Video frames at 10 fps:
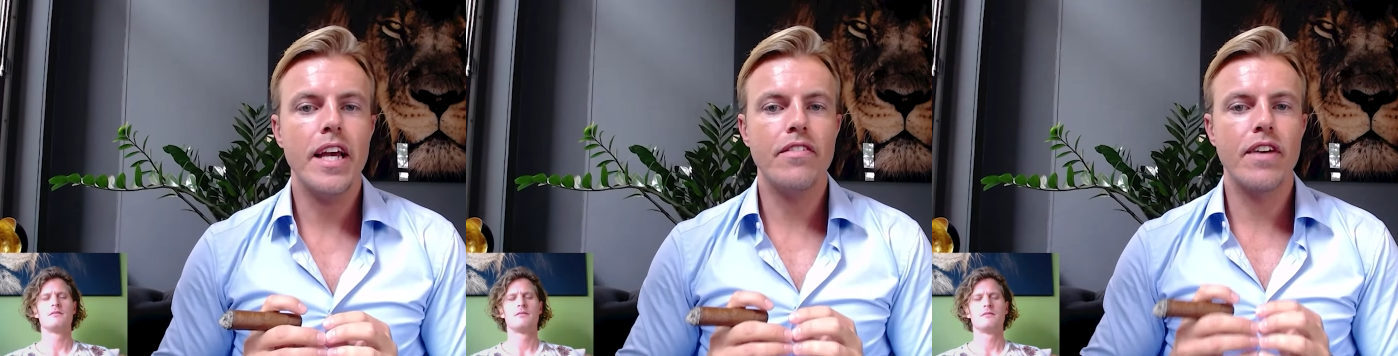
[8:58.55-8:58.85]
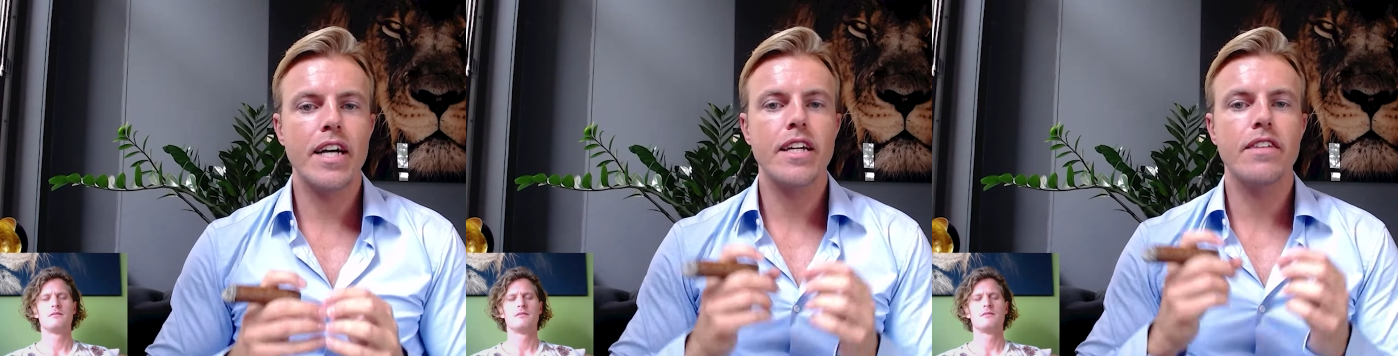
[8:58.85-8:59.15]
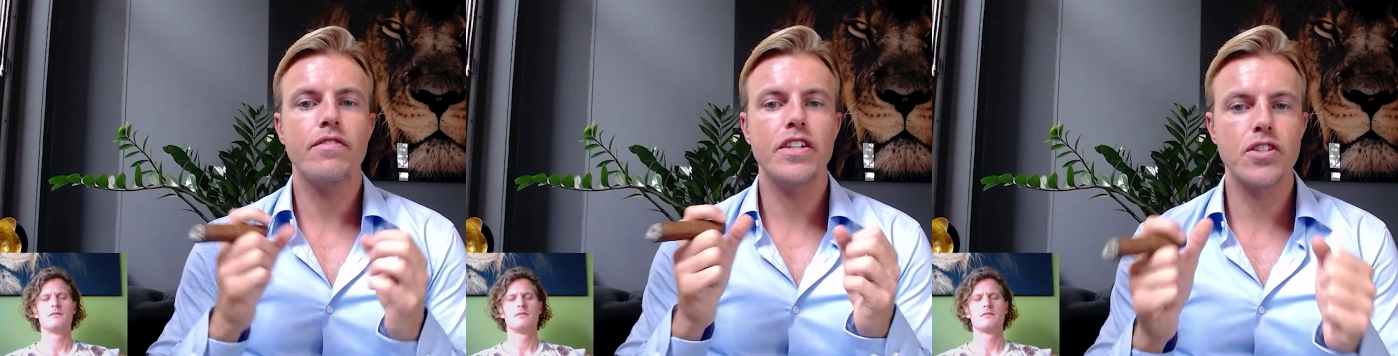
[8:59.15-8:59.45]
Speaker 1: if I
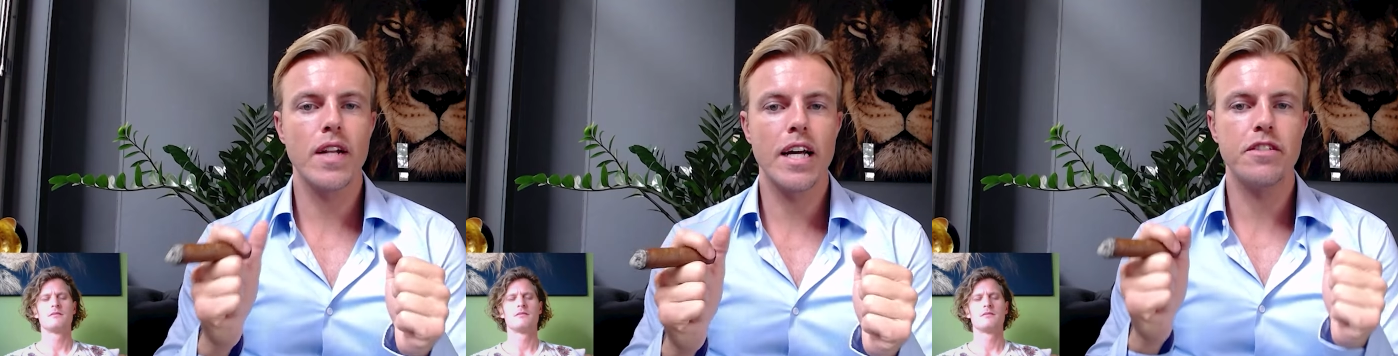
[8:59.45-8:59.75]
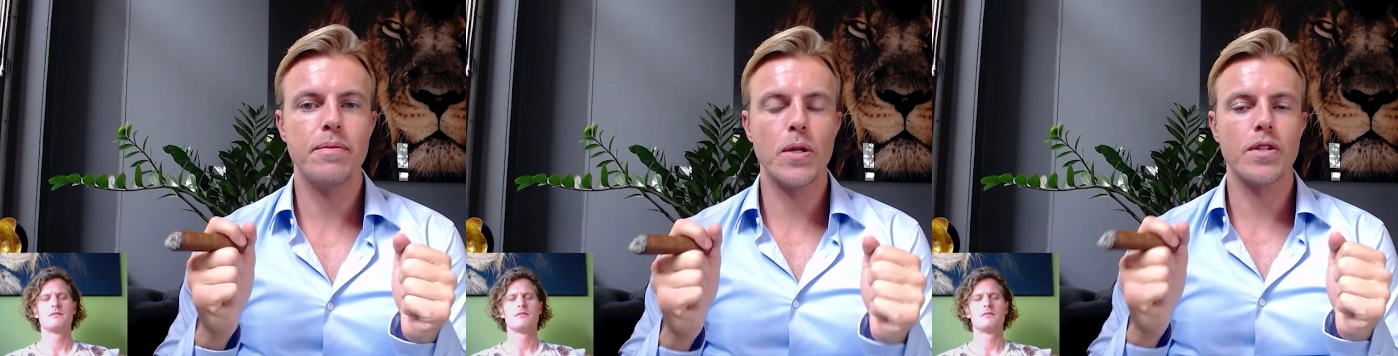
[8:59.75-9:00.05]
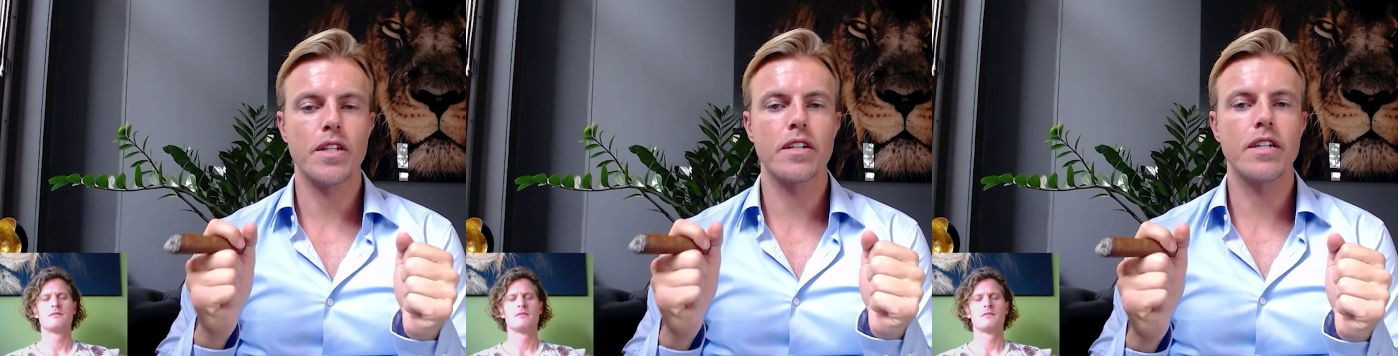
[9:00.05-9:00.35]
can visualize me
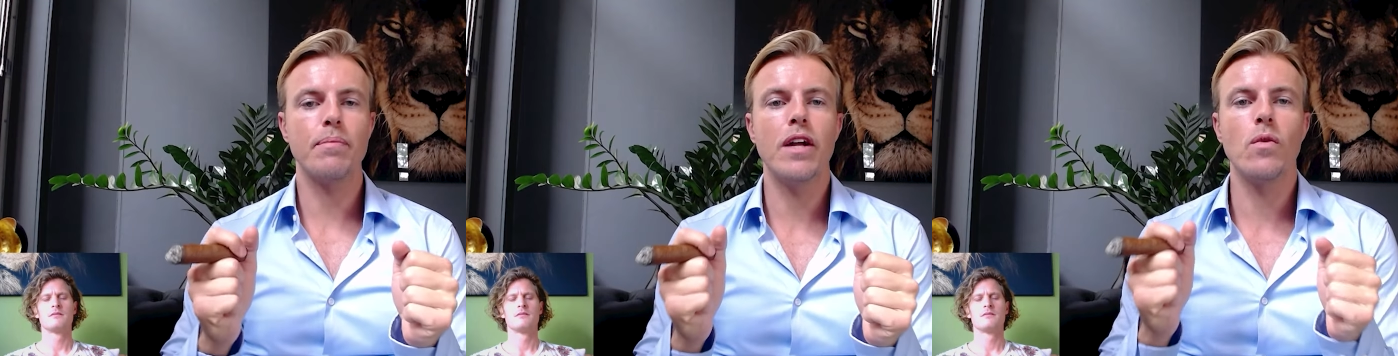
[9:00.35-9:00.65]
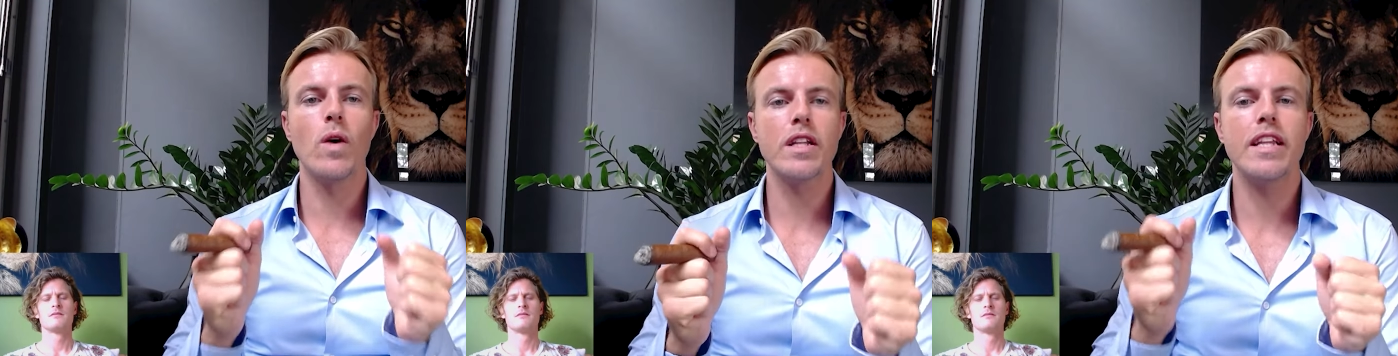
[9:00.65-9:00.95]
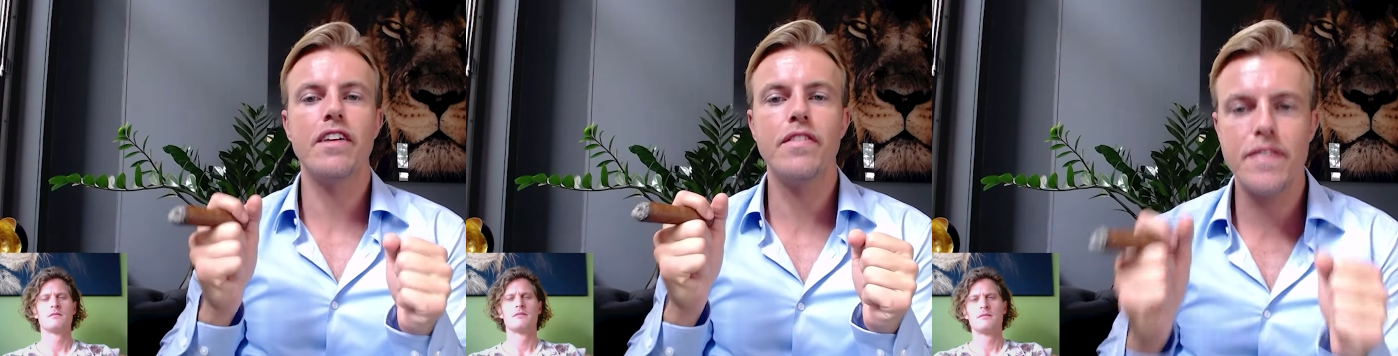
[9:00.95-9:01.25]
holding the cup and
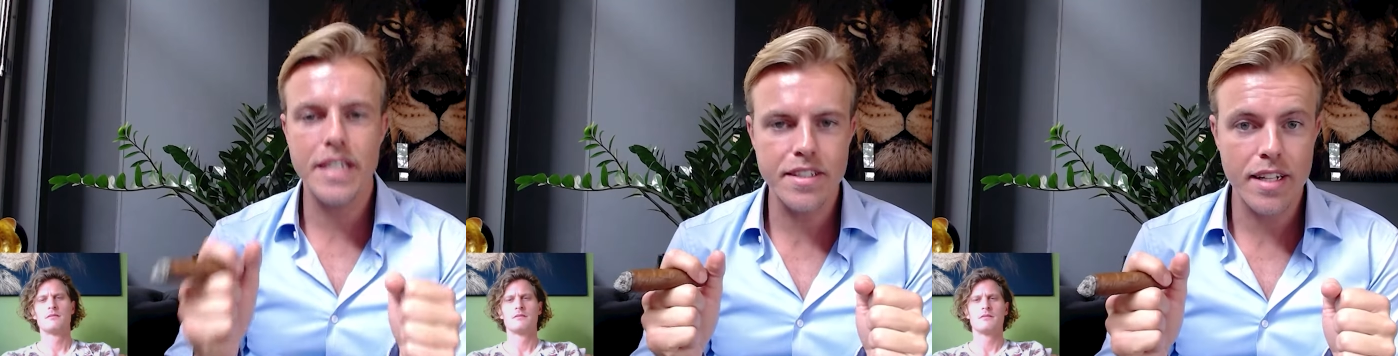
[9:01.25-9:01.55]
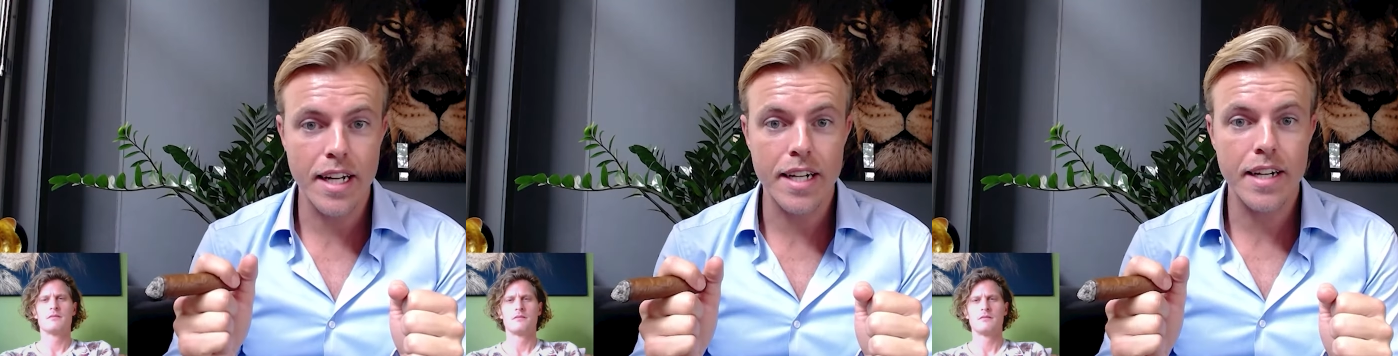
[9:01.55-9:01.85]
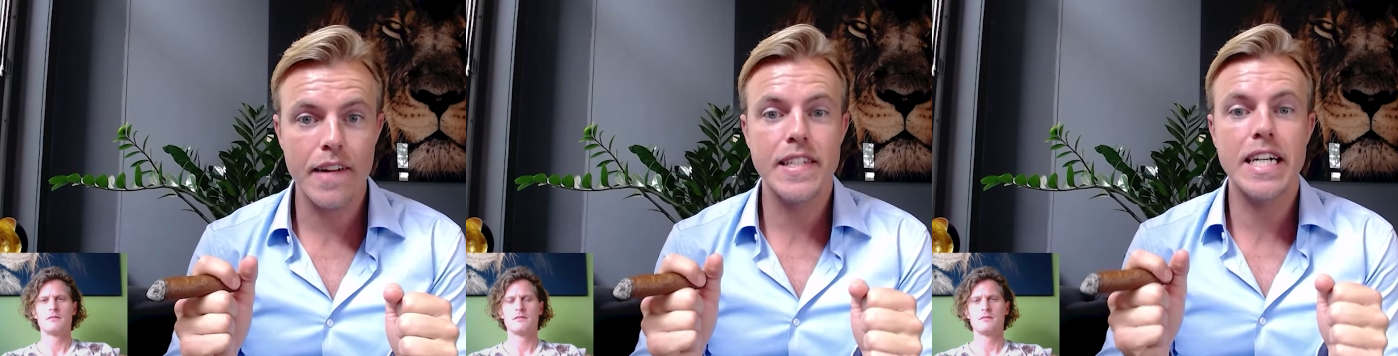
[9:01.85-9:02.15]
what that feels
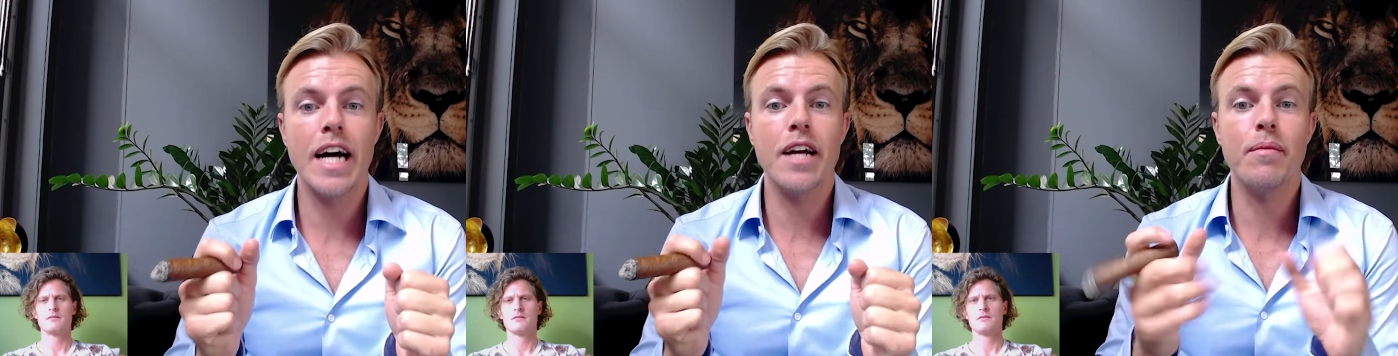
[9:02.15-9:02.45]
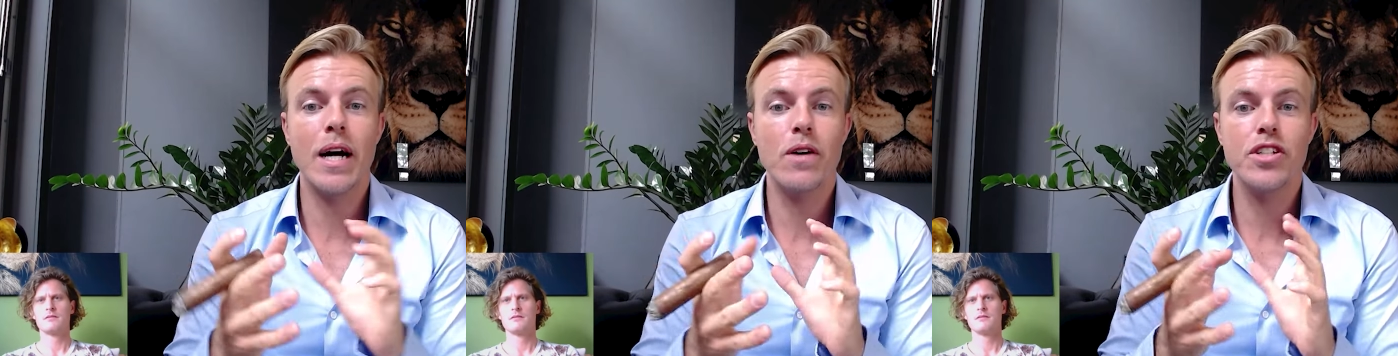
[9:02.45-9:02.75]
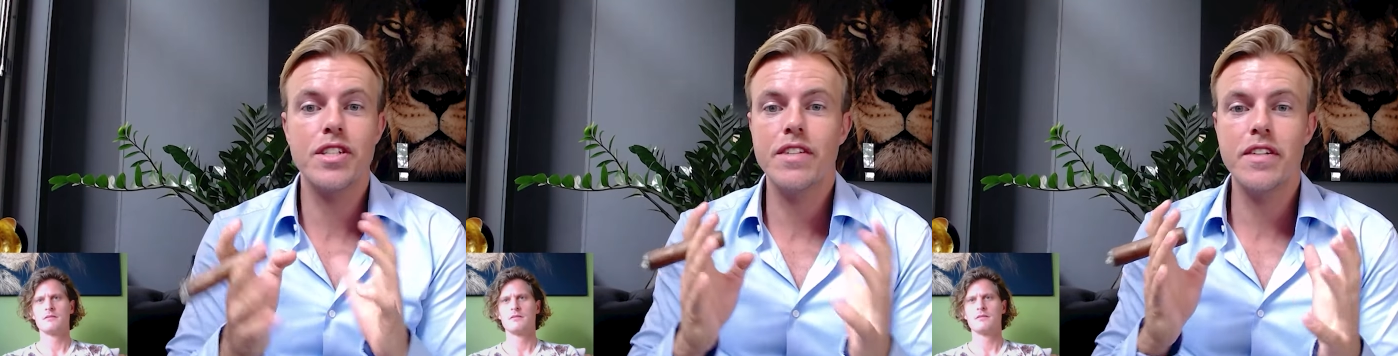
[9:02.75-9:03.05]
like, I am now
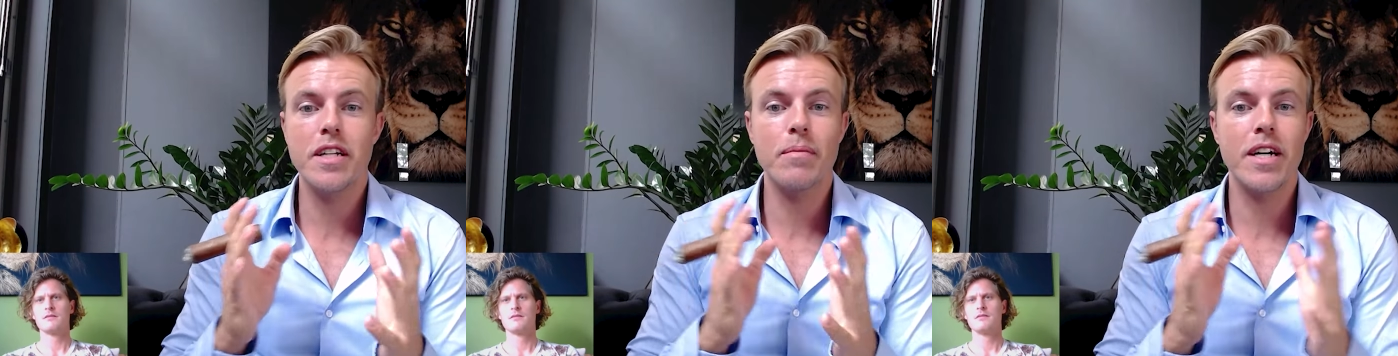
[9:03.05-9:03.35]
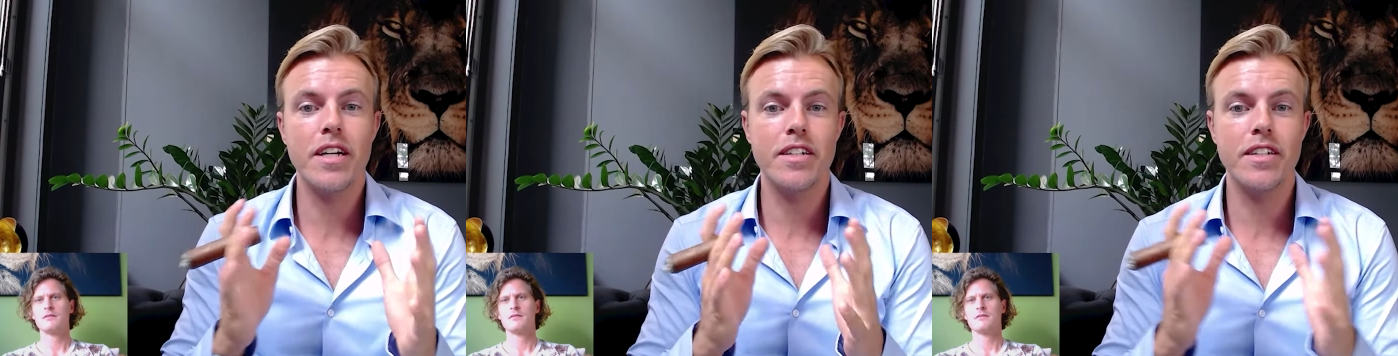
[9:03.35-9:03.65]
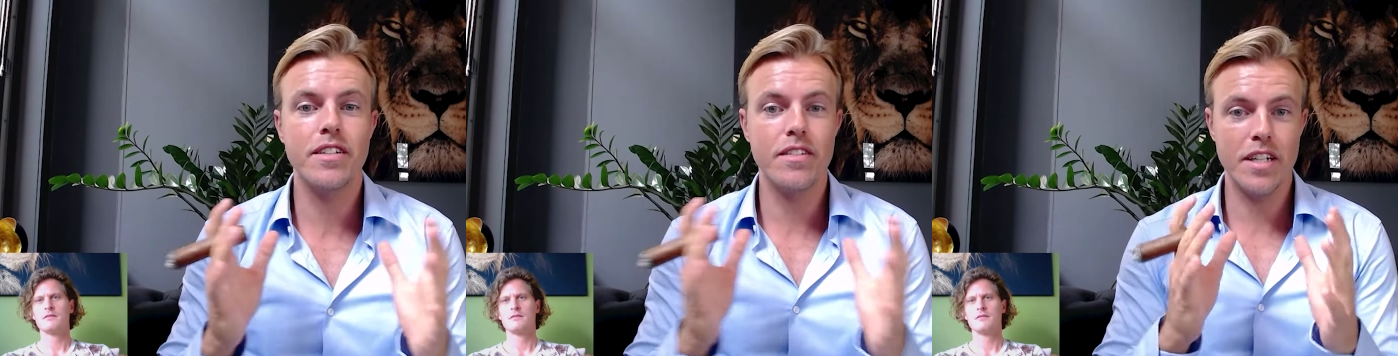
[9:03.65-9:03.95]
shifting my in-